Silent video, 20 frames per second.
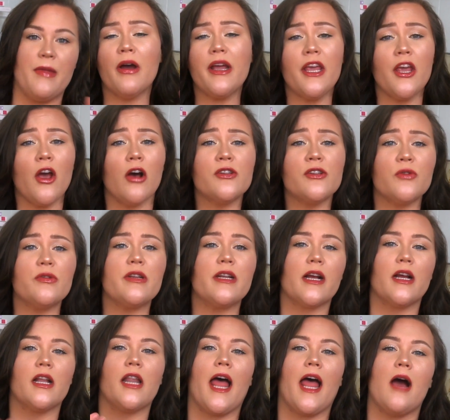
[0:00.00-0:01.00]
but he also did
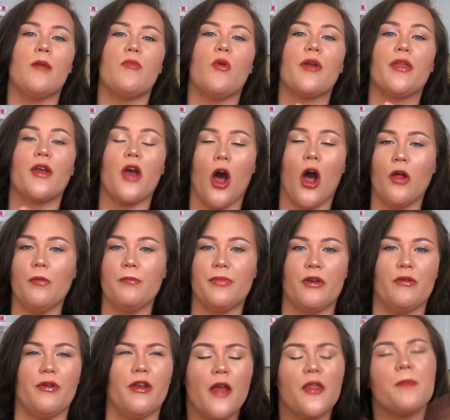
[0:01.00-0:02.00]
a collab with Cult Beauty.